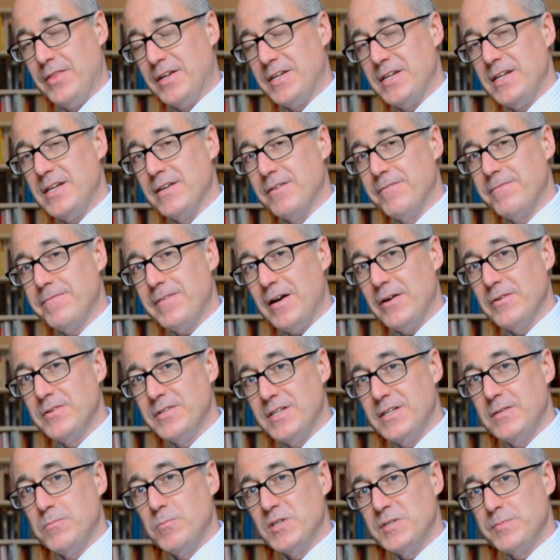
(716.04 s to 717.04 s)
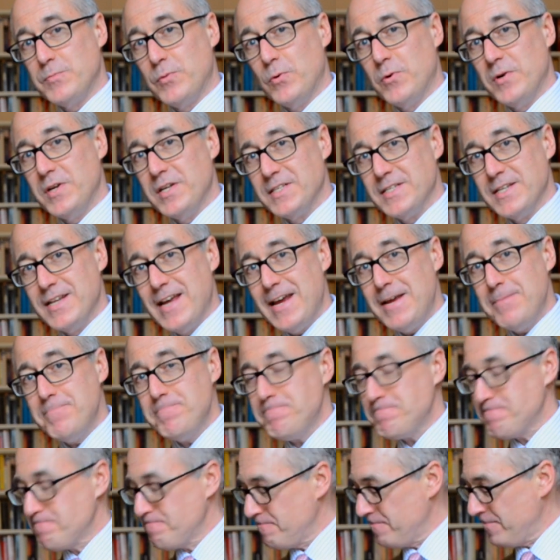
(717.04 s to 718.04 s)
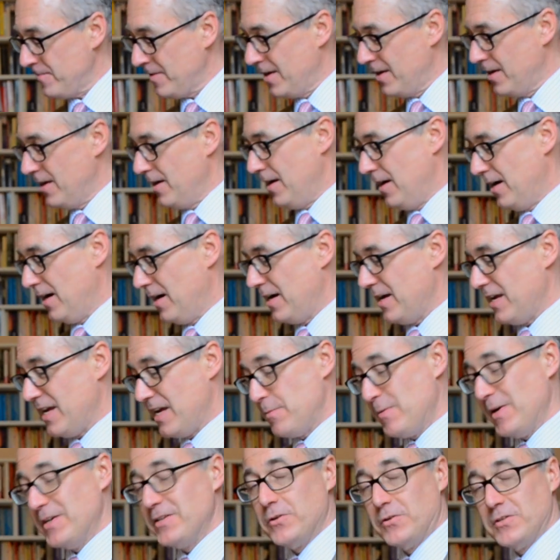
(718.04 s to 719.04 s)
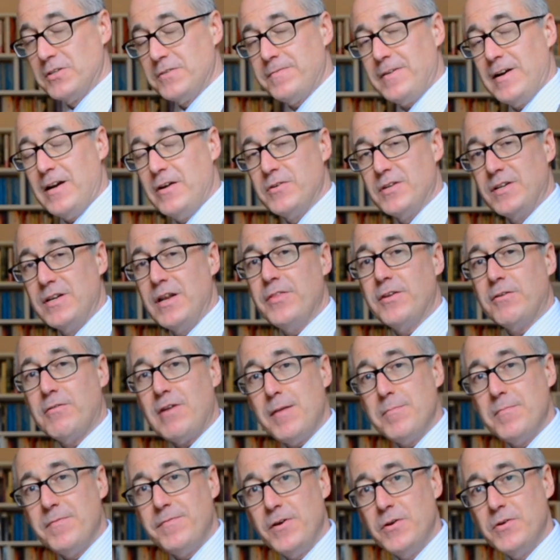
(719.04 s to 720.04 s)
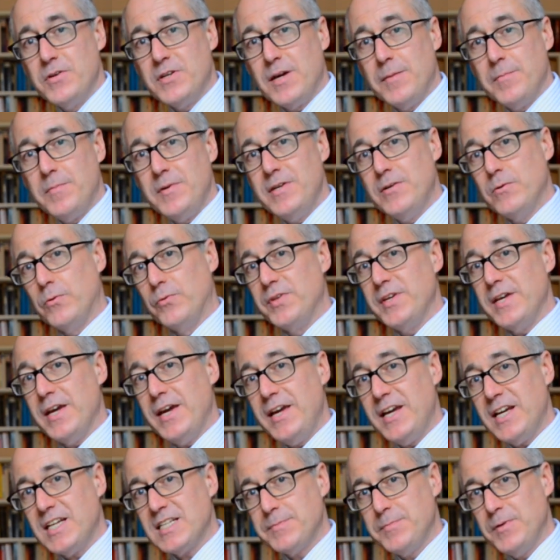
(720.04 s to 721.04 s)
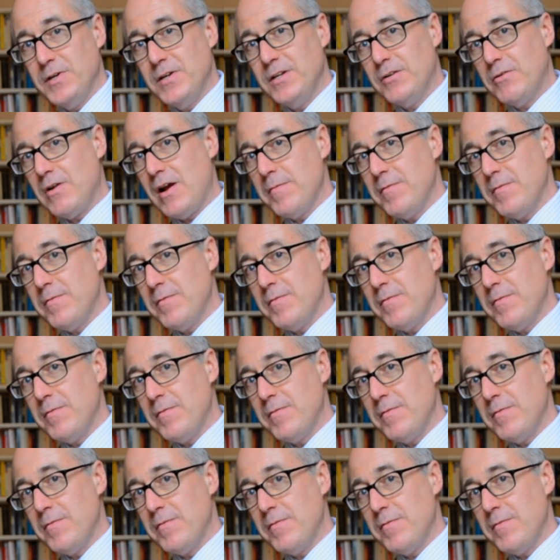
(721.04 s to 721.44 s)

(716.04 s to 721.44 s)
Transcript: that he had founded, which bore his name. He went on to found another gramophone company called the Expert